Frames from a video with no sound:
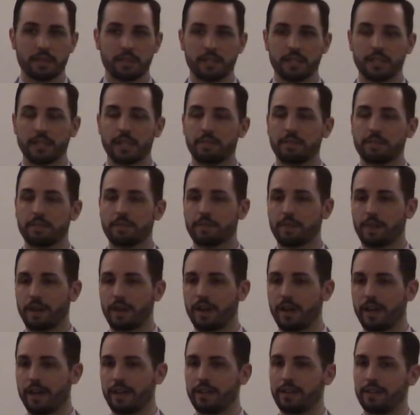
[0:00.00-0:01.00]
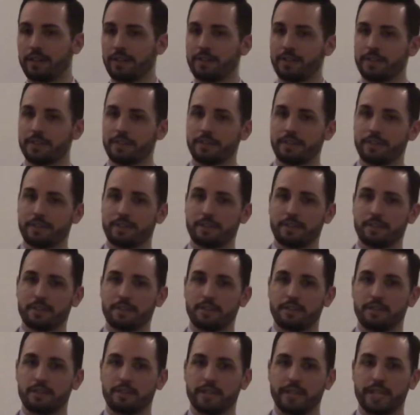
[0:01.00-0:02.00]
The love of God
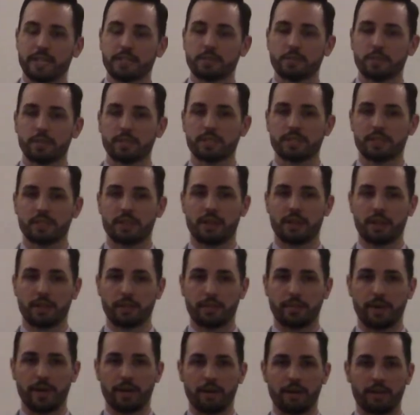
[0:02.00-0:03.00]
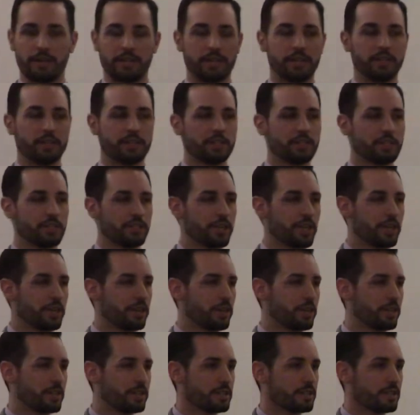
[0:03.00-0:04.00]
that's what it's talking about here in charity.